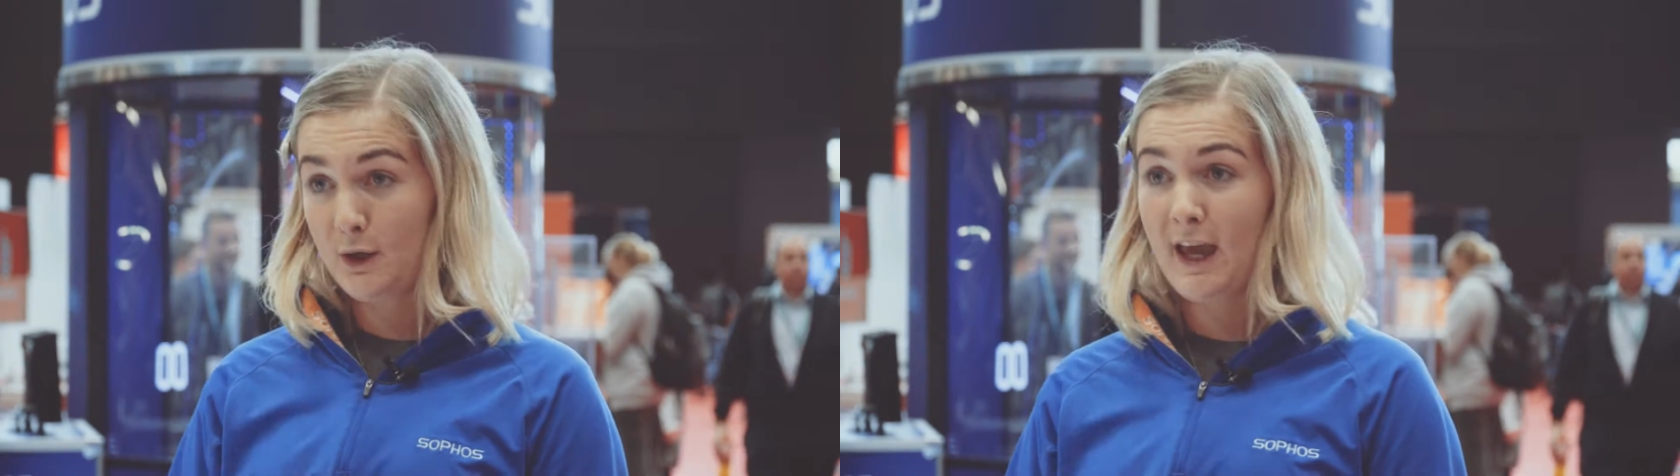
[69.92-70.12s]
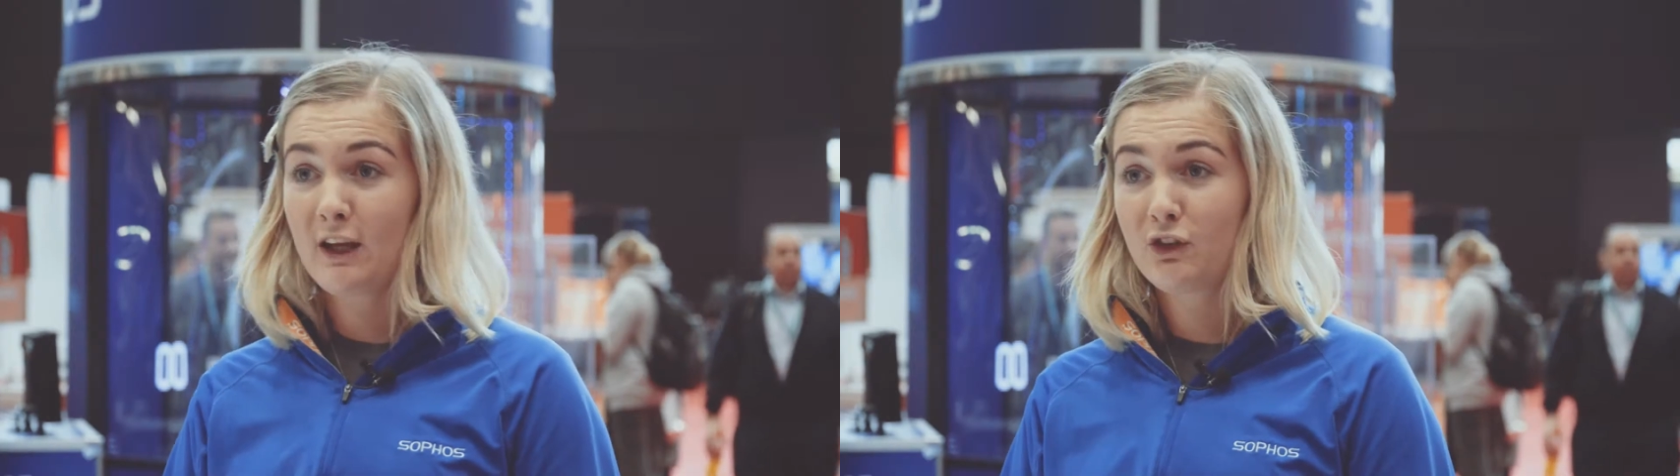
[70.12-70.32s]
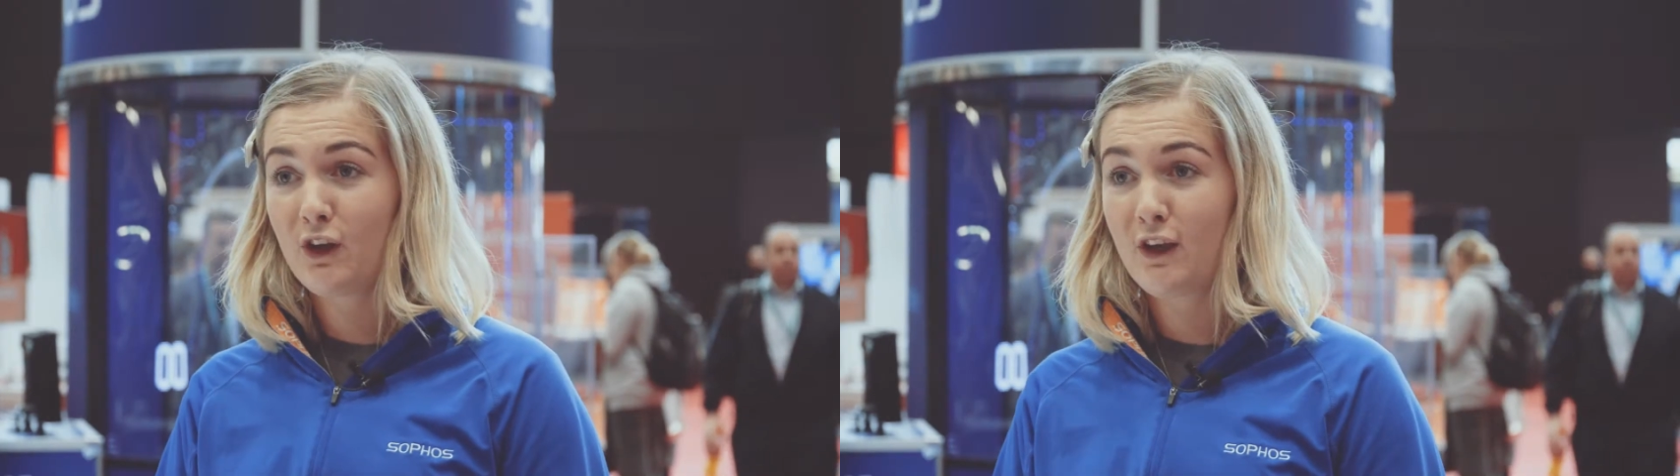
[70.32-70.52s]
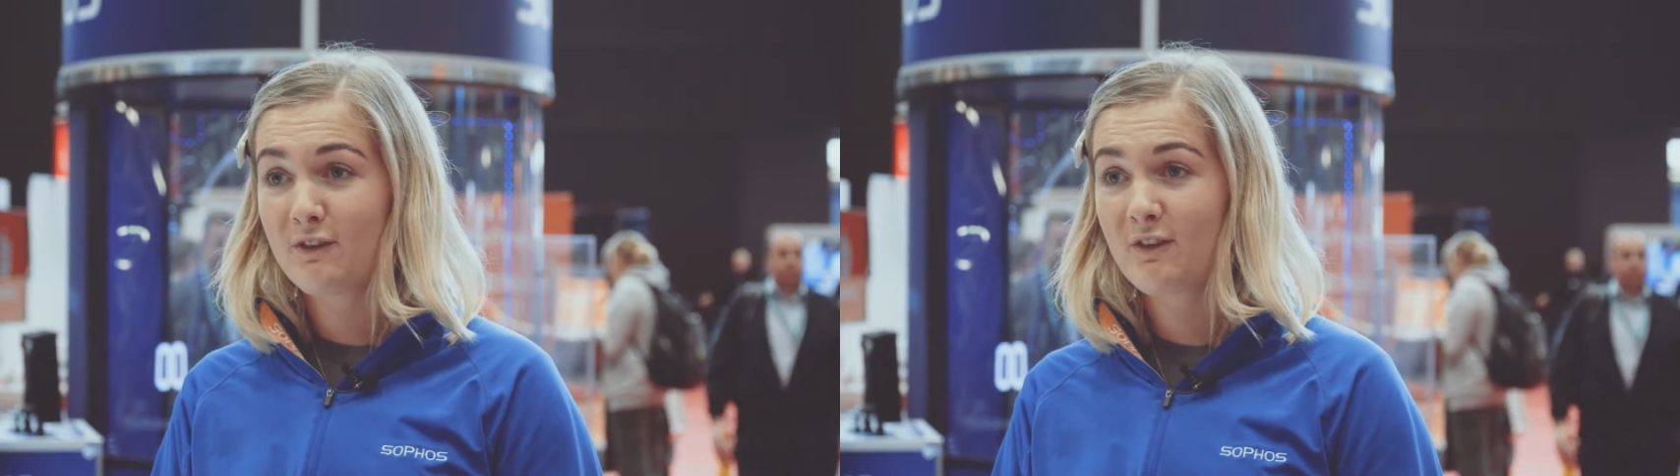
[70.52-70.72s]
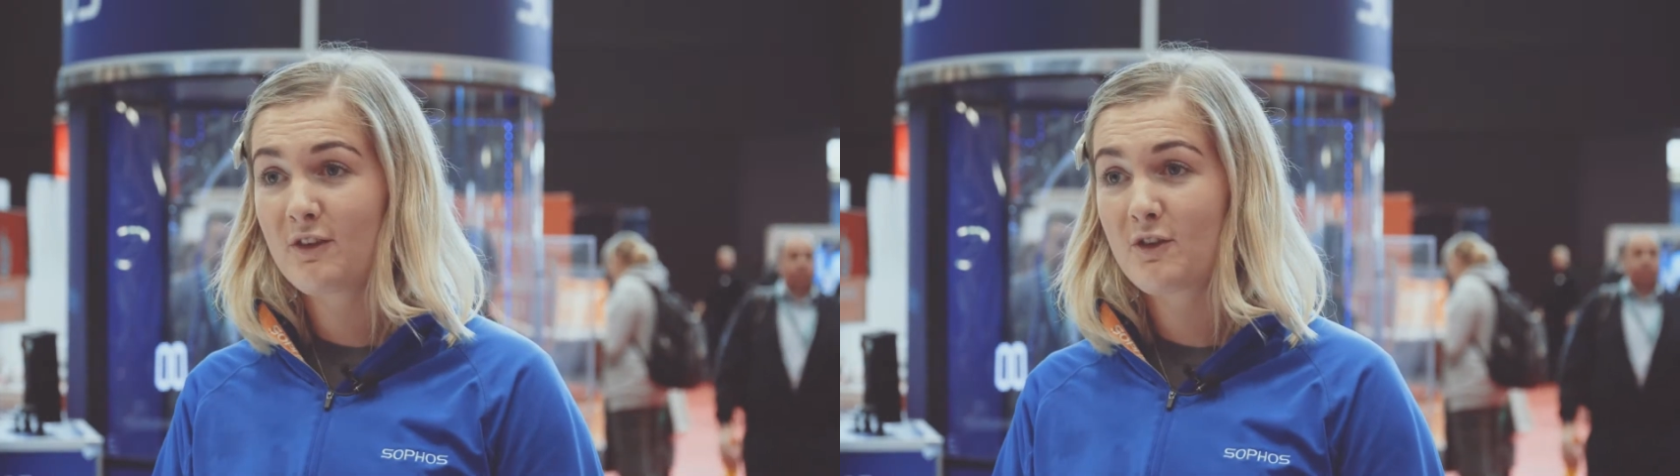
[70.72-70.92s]

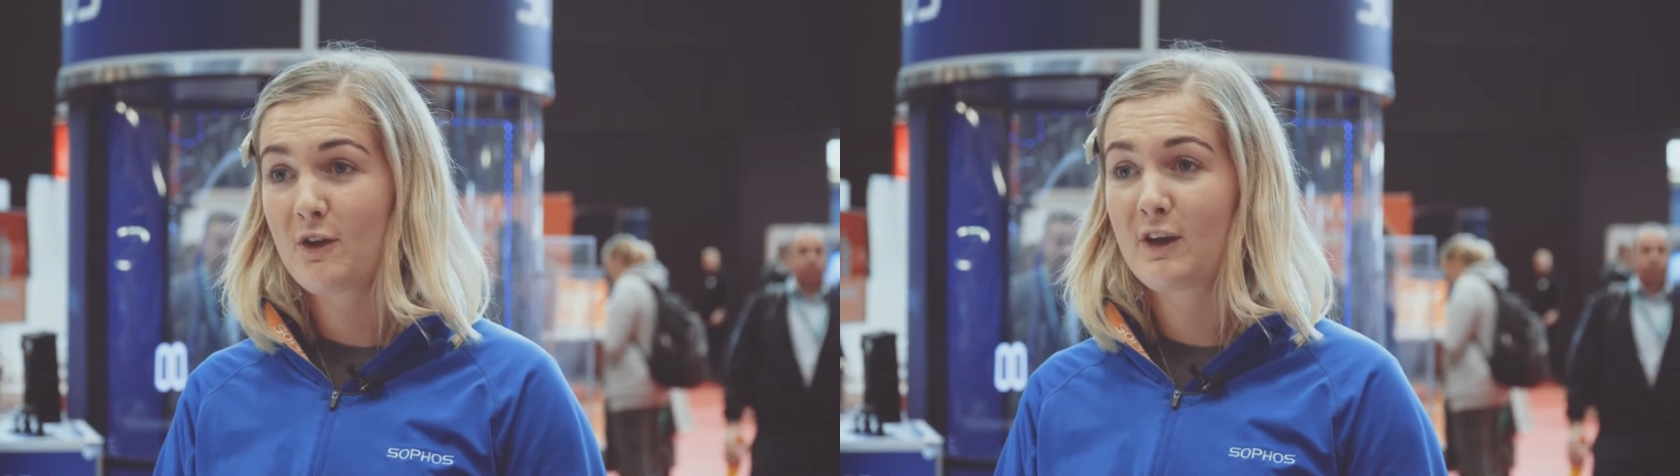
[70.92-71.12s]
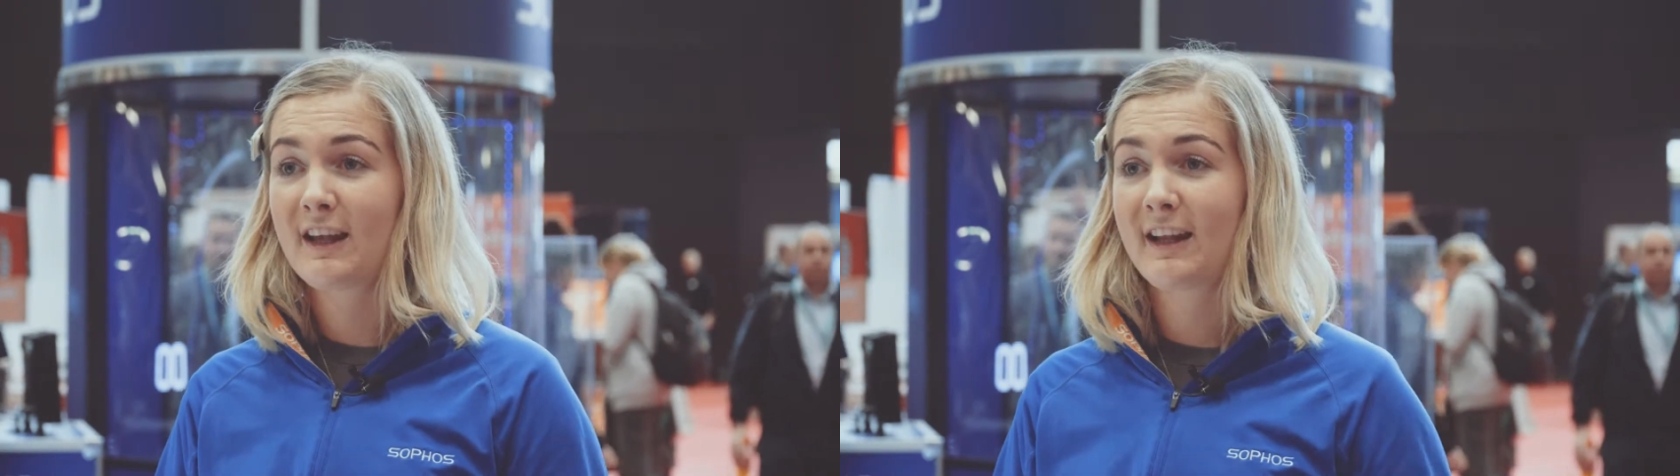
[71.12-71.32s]
location, so you're